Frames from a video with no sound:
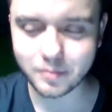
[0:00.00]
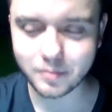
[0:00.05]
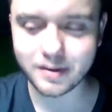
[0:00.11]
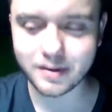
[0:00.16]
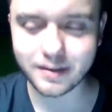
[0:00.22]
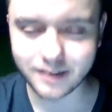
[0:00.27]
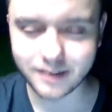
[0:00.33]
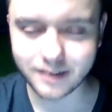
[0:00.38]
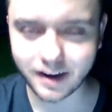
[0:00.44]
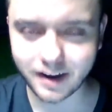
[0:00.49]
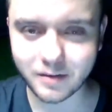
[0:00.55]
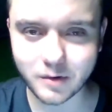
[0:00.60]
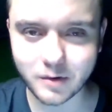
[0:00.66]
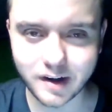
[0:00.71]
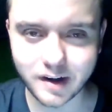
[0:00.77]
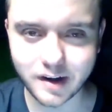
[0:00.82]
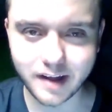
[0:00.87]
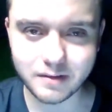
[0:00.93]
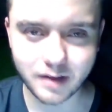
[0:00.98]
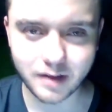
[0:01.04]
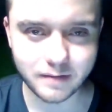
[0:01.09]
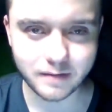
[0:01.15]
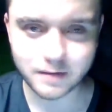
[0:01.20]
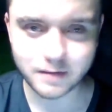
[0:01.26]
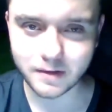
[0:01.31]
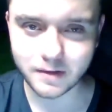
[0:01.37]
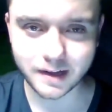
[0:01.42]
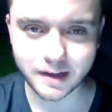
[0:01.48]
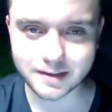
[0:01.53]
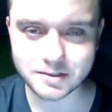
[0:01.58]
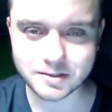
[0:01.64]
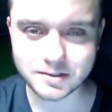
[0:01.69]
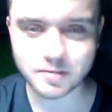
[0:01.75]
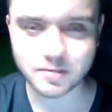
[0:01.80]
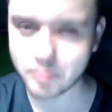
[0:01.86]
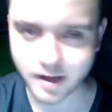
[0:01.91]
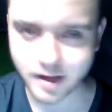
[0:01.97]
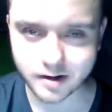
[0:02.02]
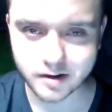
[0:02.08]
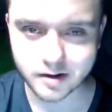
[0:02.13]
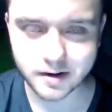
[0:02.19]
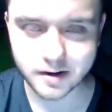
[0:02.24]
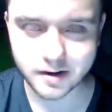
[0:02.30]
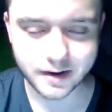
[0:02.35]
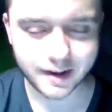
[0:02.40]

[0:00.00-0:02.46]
But the second one, I feel like is just better.